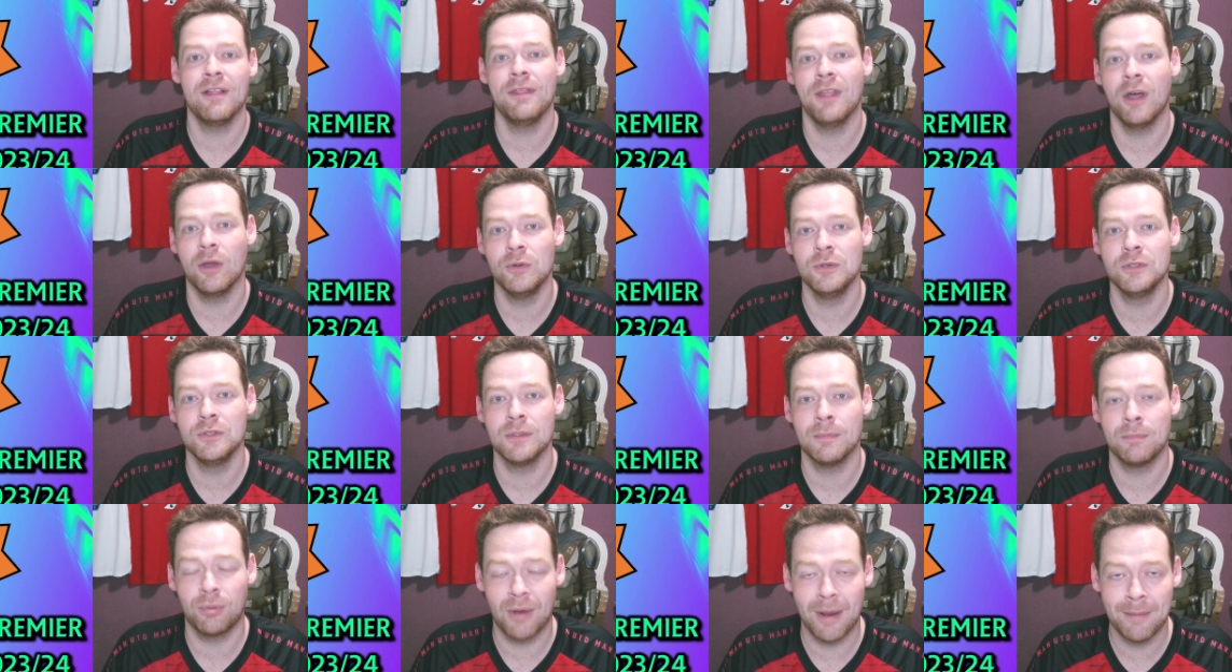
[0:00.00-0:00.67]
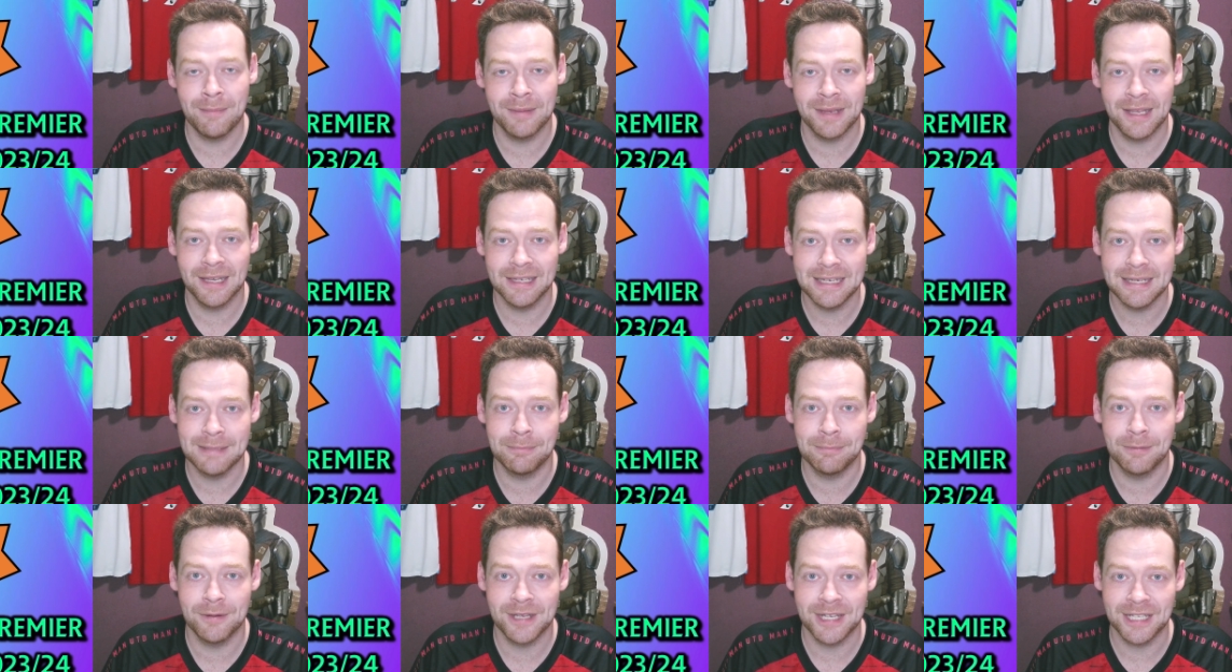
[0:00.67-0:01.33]
those Premier
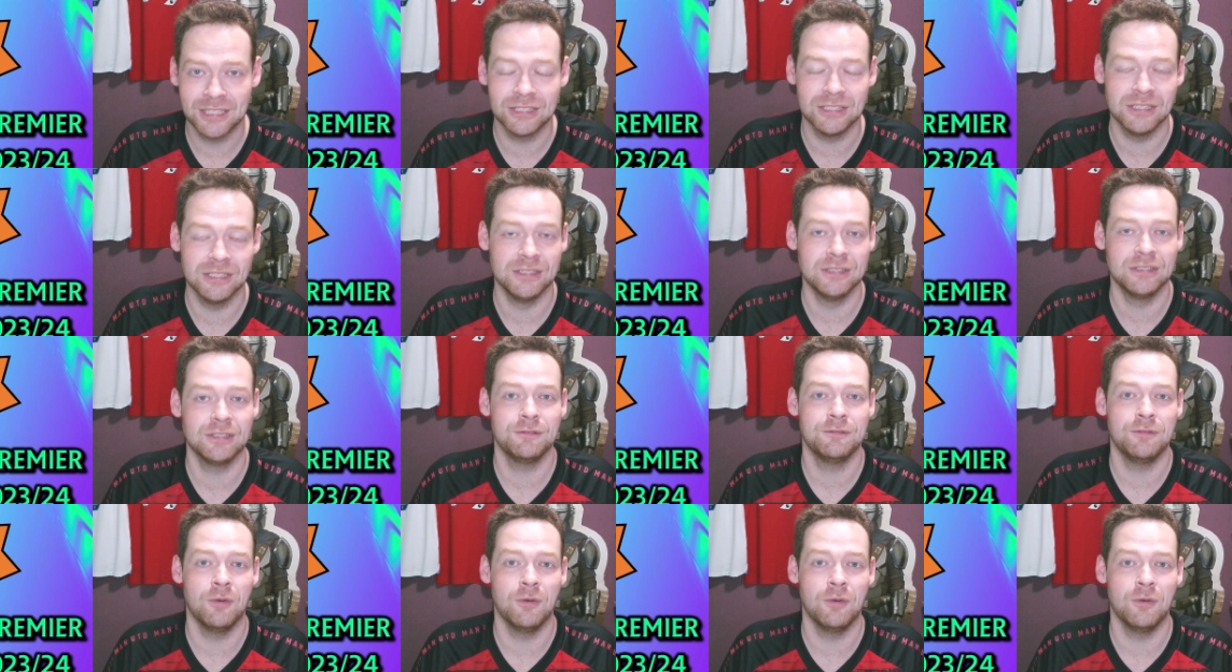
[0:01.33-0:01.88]
League predictions